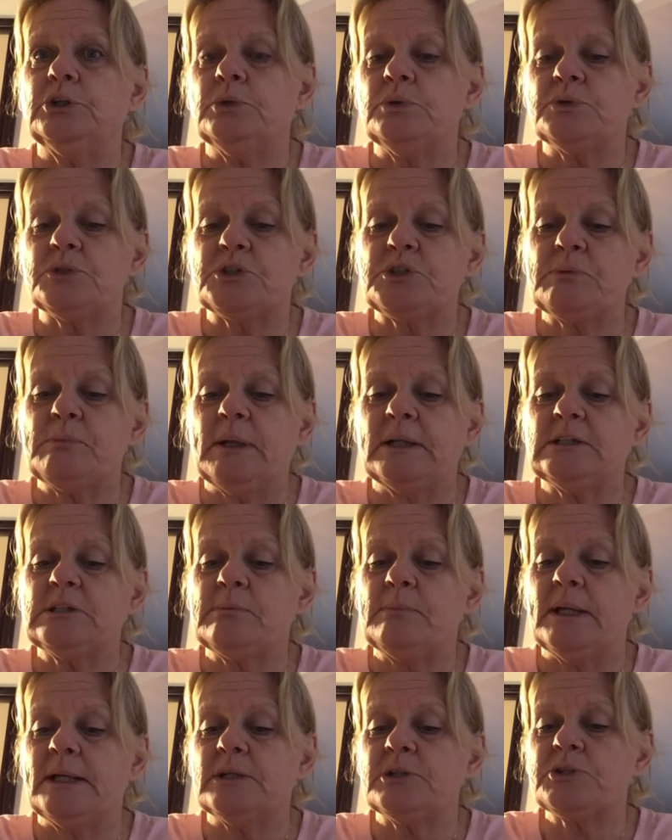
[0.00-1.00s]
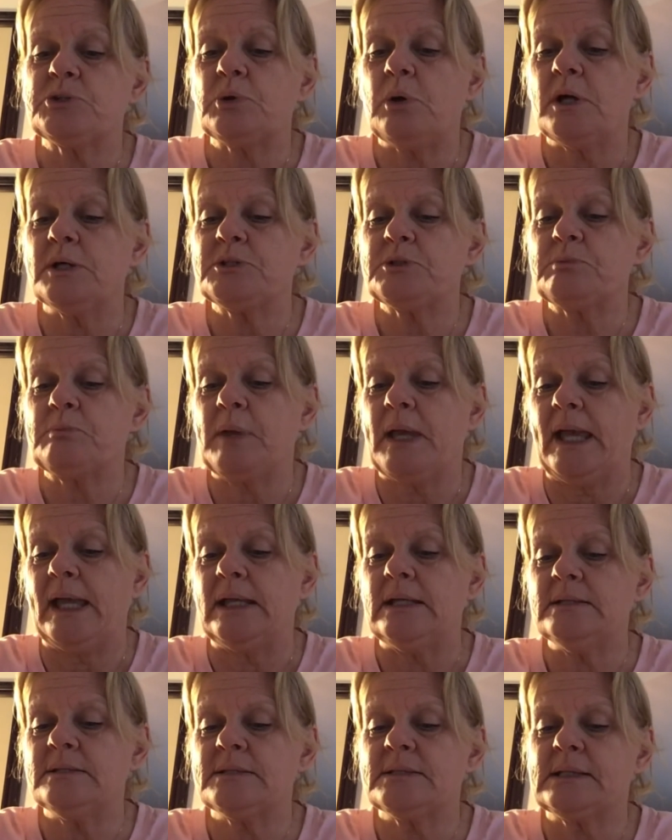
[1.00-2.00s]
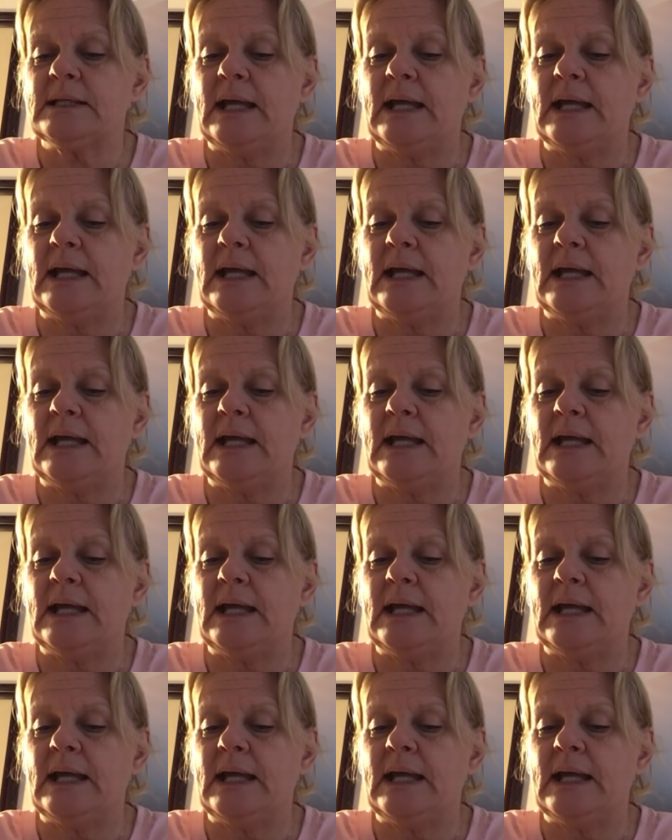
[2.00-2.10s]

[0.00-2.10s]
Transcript: it to make tomato sauce, paste,